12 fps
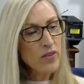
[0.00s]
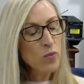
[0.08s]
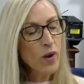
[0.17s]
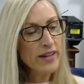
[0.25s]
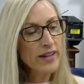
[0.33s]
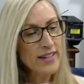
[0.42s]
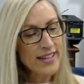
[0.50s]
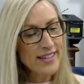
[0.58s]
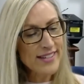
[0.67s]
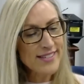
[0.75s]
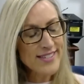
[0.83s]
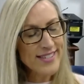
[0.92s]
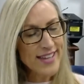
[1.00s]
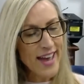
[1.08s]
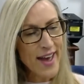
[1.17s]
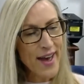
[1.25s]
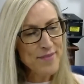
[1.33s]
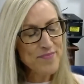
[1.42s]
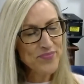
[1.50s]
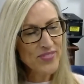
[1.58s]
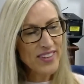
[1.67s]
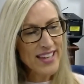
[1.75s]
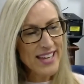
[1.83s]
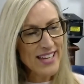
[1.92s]
one is
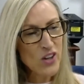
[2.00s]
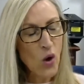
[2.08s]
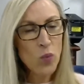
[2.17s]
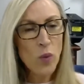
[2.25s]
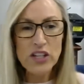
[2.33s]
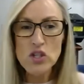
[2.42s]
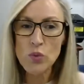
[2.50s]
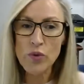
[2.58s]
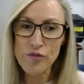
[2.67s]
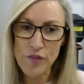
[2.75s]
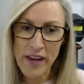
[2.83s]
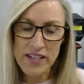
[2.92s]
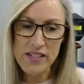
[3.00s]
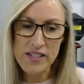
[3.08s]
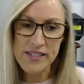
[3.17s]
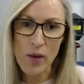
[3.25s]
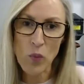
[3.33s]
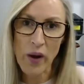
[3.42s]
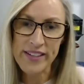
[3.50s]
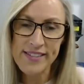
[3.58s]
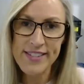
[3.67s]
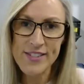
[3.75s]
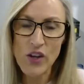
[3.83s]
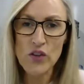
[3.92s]
not wanting to offend someone.
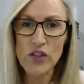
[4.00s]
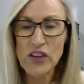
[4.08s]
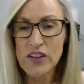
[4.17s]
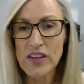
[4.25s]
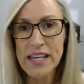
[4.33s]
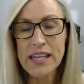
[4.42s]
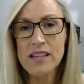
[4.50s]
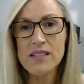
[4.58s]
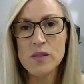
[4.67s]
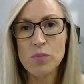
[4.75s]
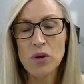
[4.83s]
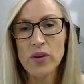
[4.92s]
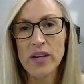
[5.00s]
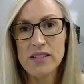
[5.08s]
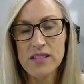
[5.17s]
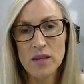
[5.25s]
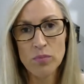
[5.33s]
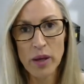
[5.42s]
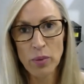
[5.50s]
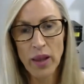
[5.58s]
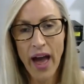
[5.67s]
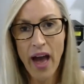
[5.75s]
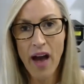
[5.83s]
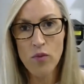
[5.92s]
So the unique experience that people
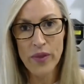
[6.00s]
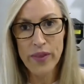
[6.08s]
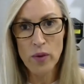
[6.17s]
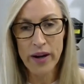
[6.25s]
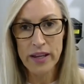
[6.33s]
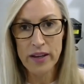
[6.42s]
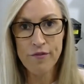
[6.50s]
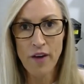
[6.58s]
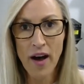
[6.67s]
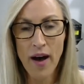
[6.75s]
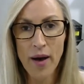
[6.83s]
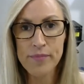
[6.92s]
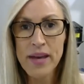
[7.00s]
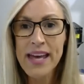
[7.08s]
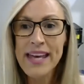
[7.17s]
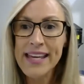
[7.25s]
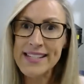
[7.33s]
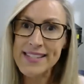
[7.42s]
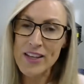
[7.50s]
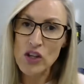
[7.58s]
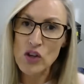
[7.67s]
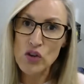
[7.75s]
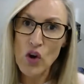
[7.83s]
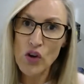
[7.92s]
have when they're running a farm is that
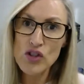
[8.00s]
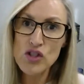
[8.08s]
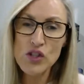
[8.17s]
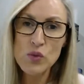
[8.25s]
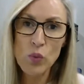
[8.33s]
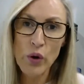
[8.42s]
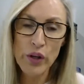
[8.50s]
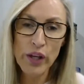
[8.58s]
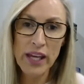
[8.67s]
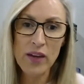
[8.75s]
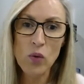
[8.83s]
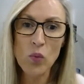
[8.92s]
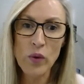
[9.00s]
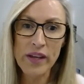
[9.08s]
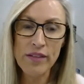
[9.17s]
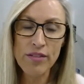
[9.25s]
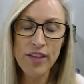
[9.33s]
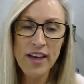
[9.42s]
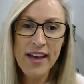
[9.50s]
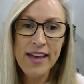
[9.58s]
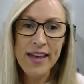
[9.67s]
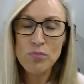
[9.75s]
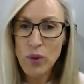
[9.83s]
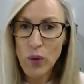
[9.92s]
you're not just working with
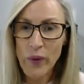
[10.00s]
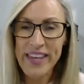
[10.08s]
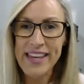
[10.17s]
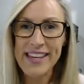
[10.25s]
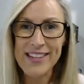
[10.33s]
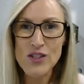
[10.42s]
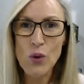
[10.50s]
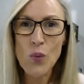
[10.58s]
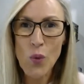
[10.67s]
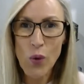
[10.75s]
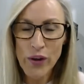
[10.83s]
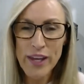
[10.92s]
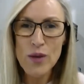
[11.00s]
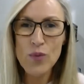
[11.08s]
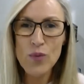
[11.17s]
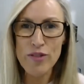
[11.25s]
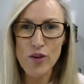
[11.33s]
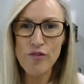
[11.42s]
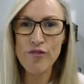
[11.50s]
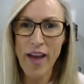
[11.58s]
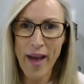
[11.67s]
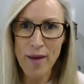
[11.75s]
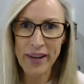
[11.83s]
employees, you're working with your family.